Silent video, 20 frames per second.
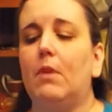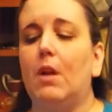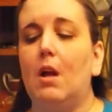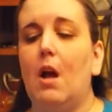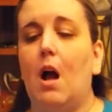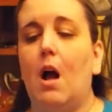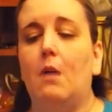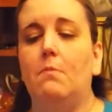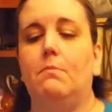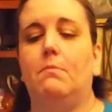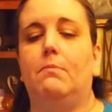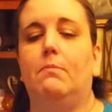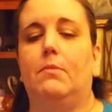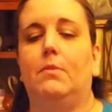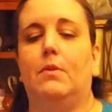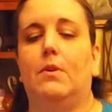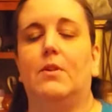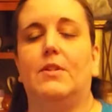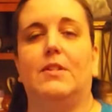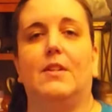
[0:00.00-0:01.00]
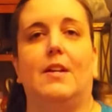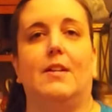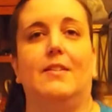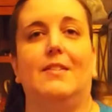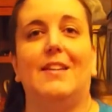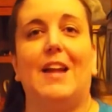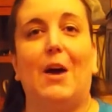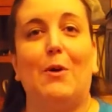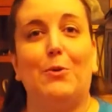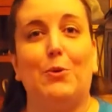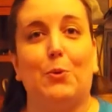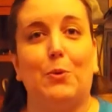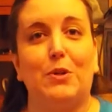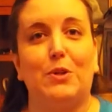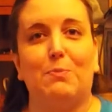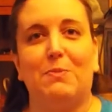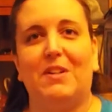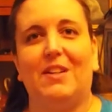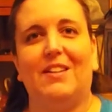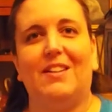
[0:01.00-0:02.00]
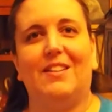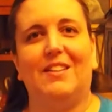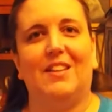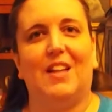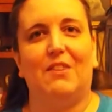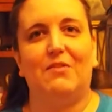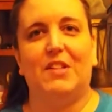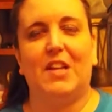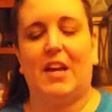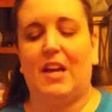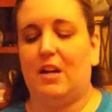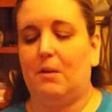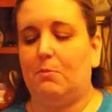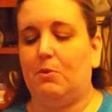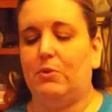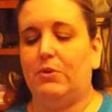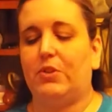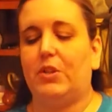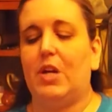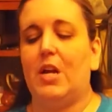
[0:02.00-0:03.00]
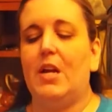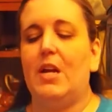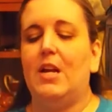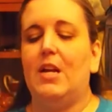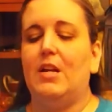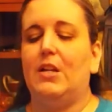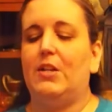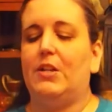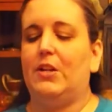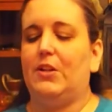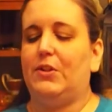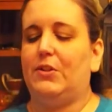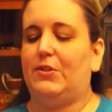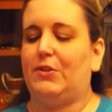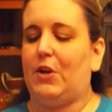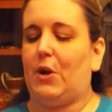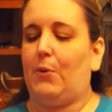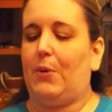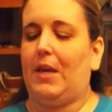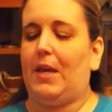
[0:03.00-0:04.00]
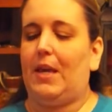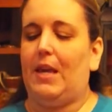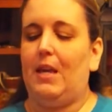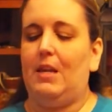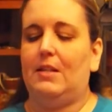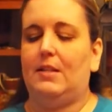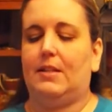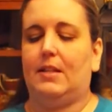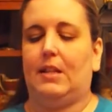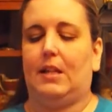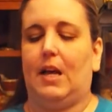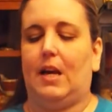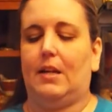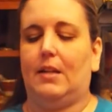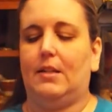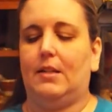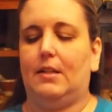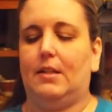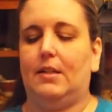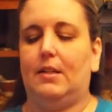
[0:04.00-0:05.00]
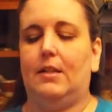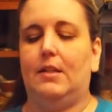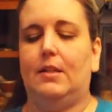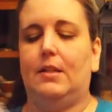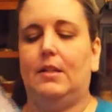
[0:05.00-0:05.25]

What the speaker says: Our son is an outdoorsman, loves animals, so he selected